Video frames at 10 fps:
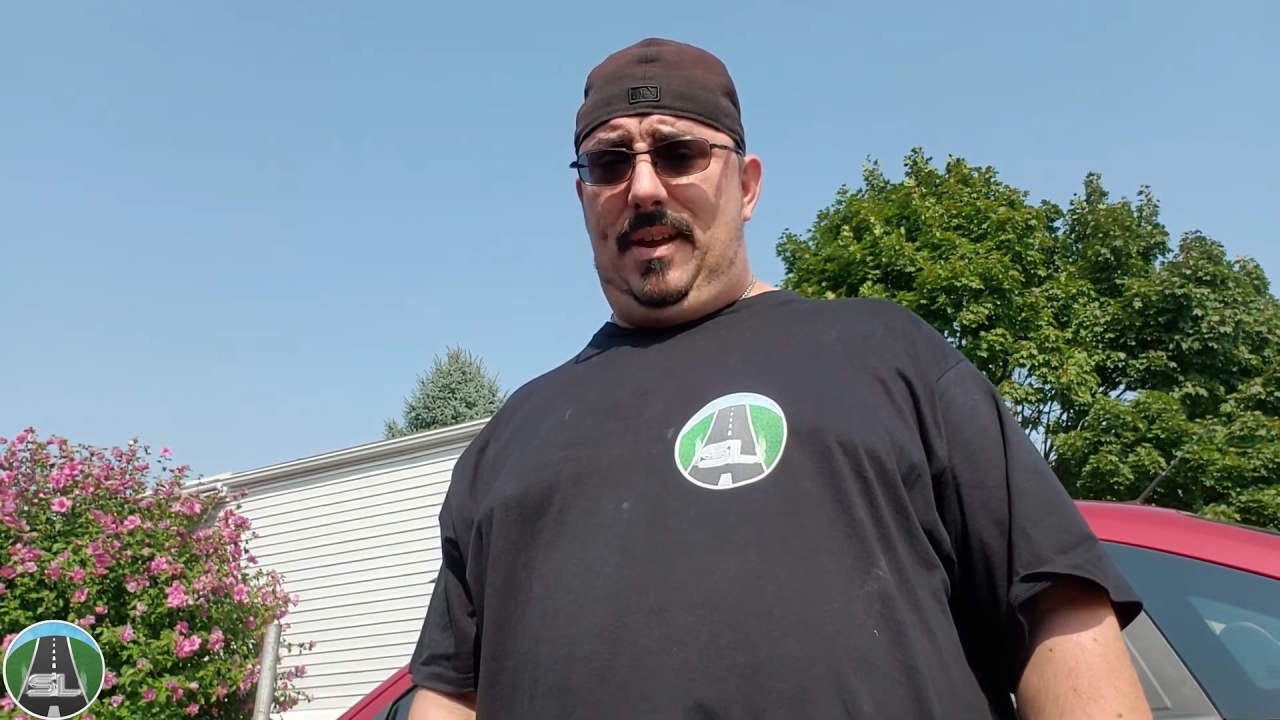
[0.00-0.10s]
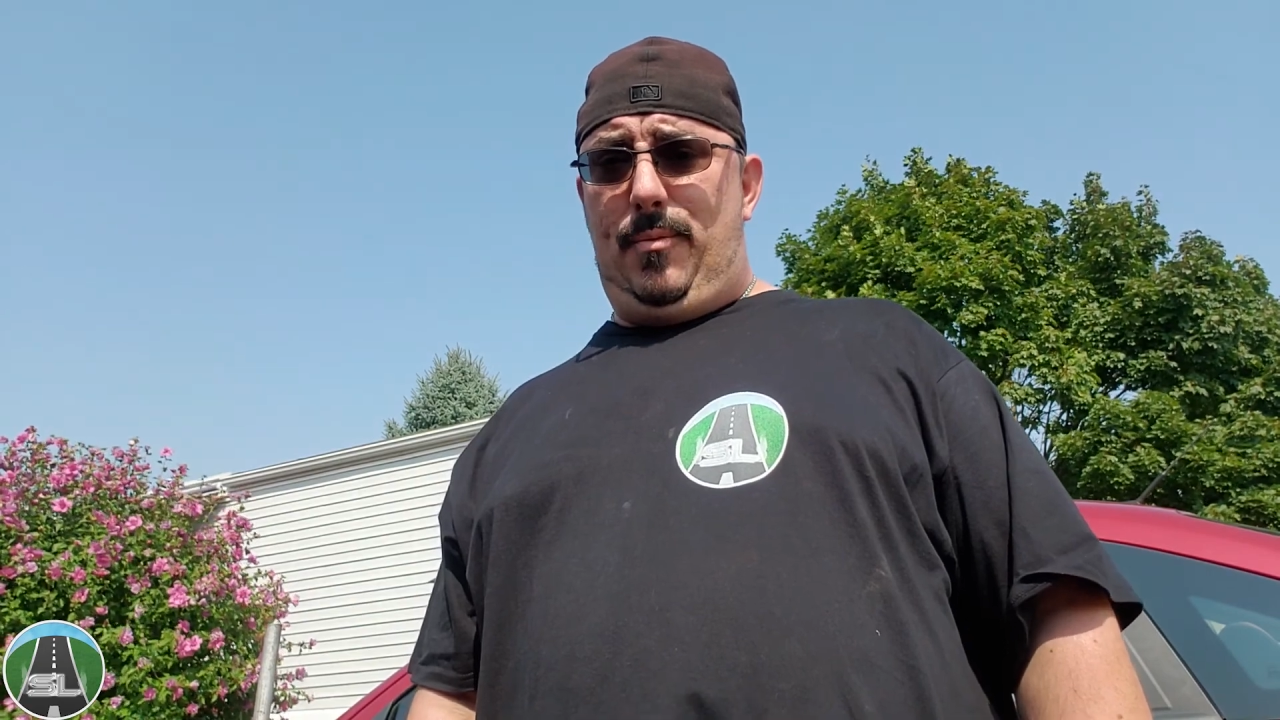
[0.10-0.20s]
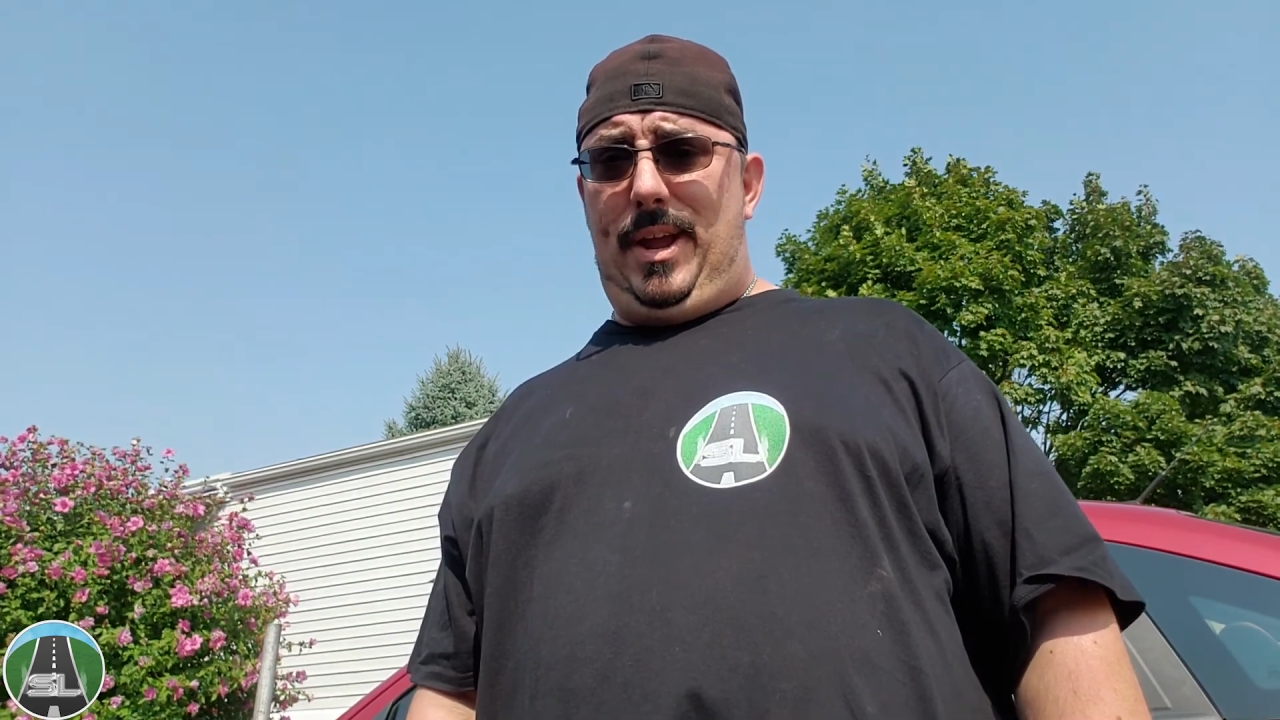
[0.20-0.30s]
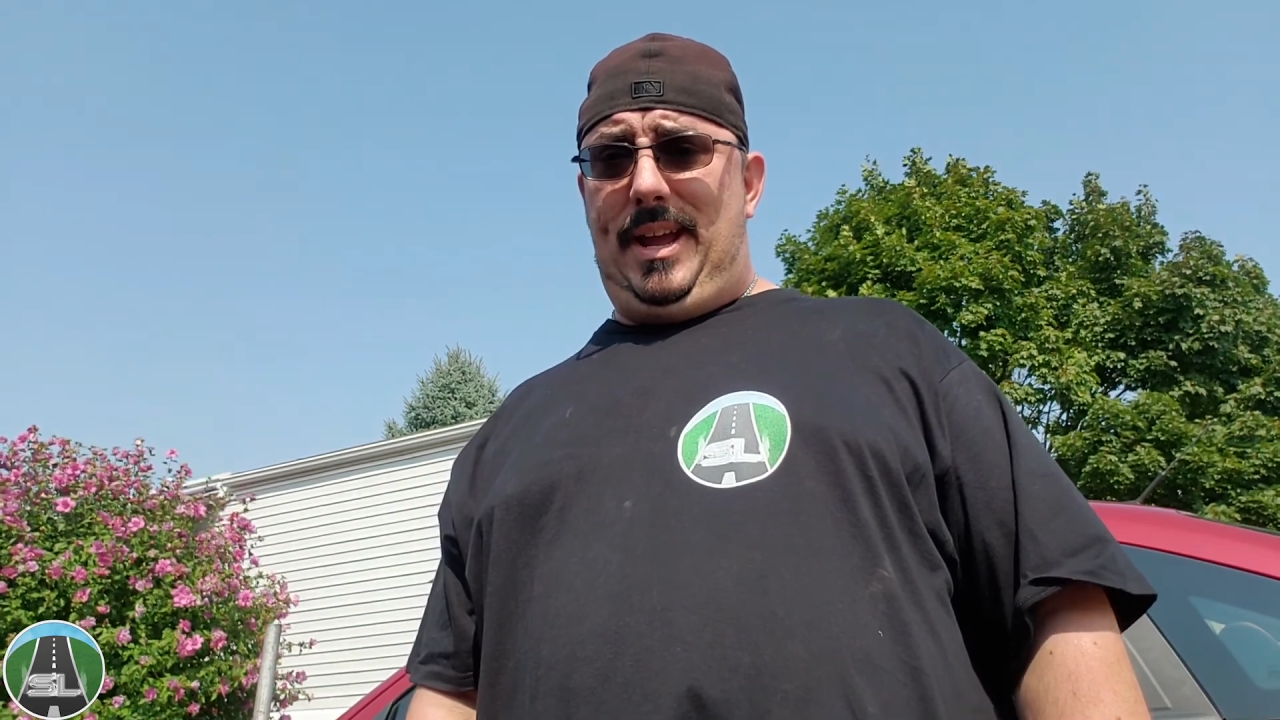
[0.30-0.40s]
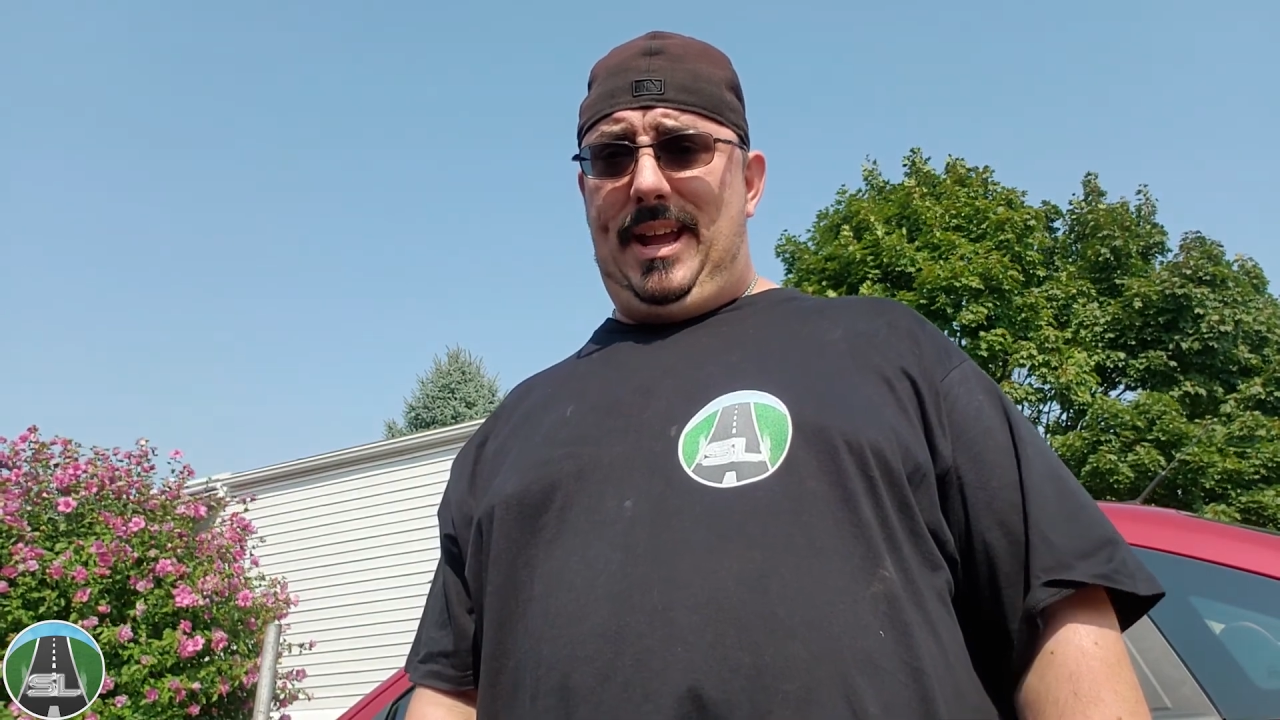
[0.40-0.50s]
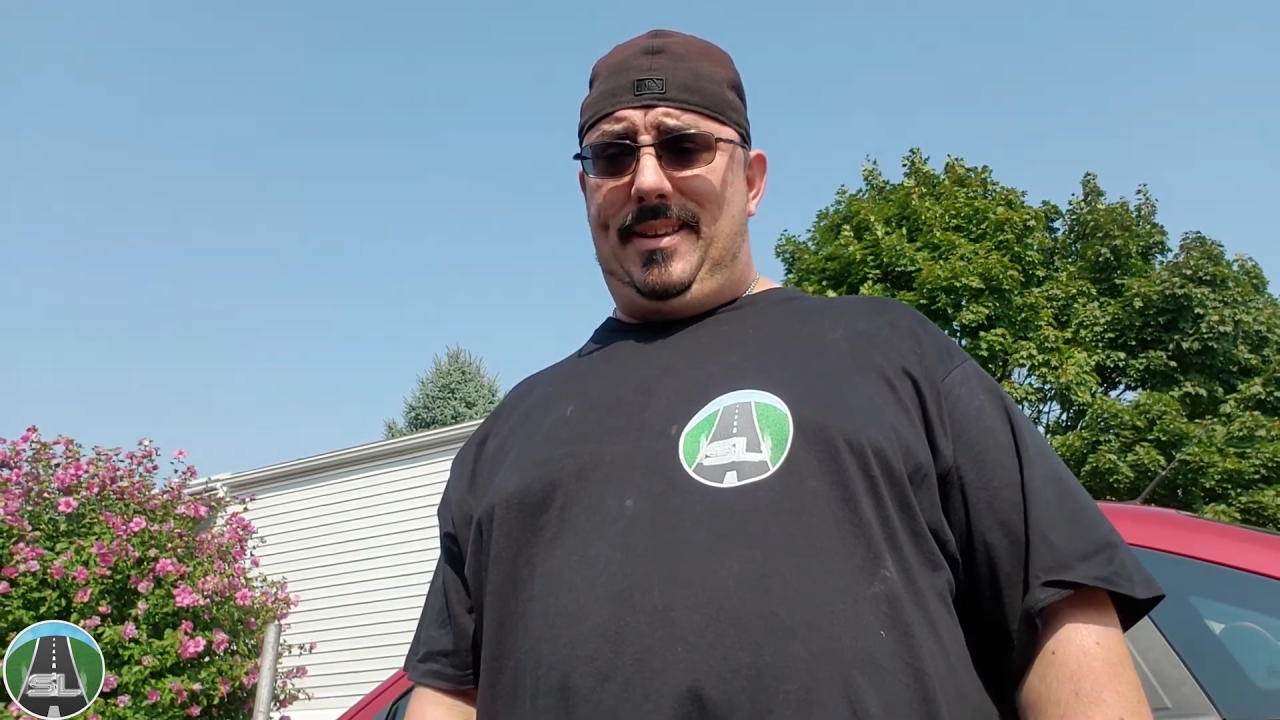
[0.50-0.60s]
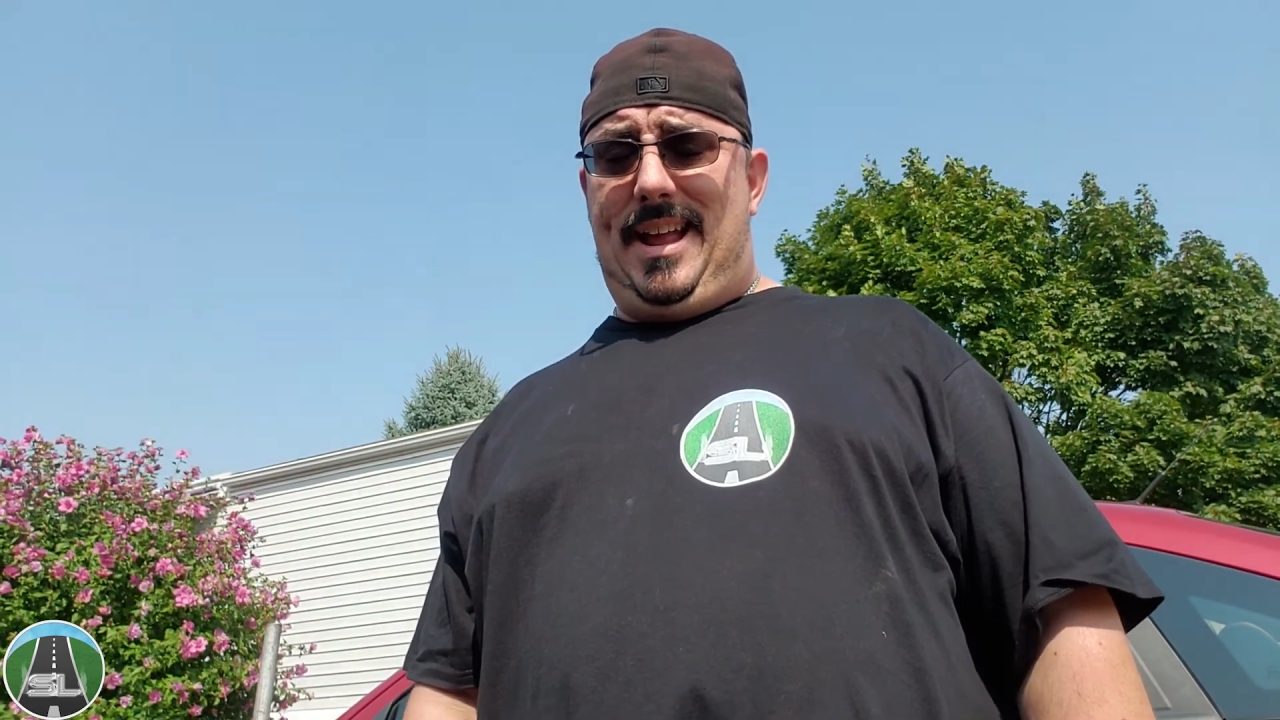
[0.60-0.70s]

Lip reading: if we can get